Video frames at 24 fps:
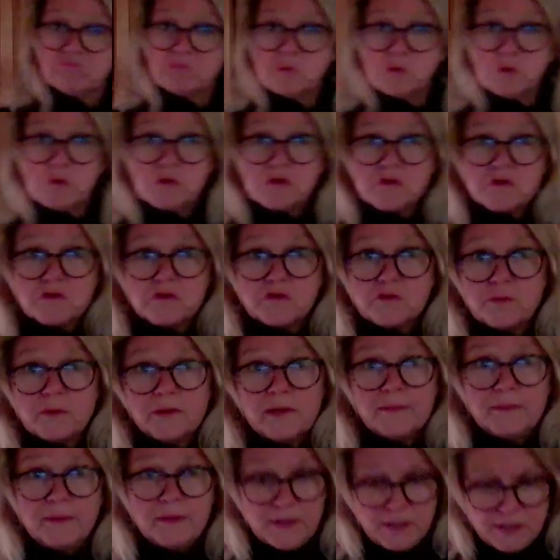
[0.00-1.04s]
So this is the one
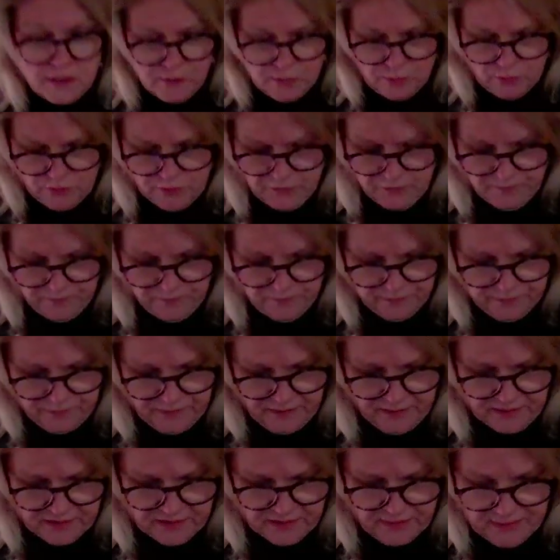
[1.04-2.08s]
I'm going to use.
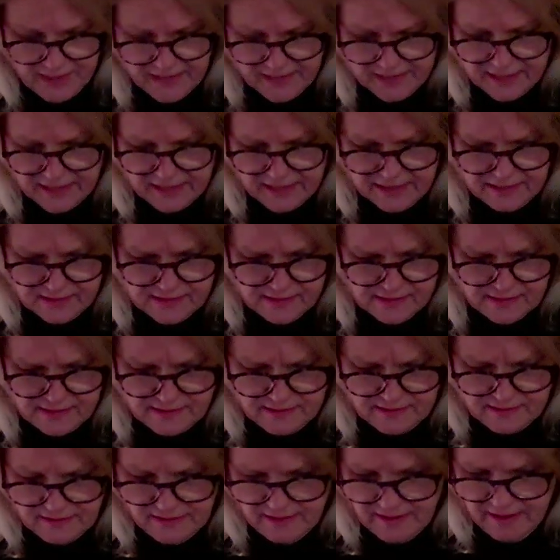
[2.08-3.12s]

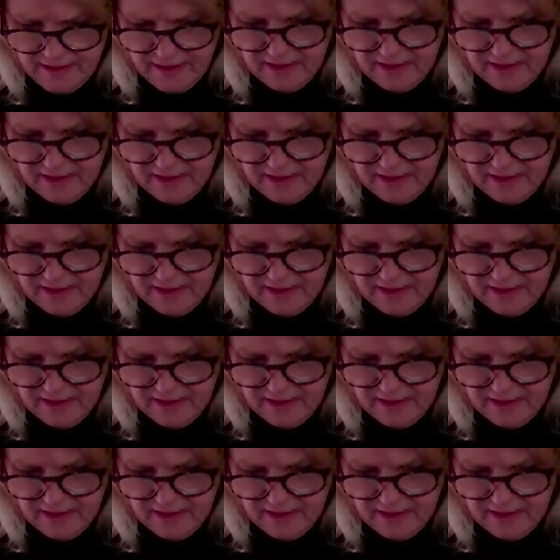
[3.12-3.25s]
Onions.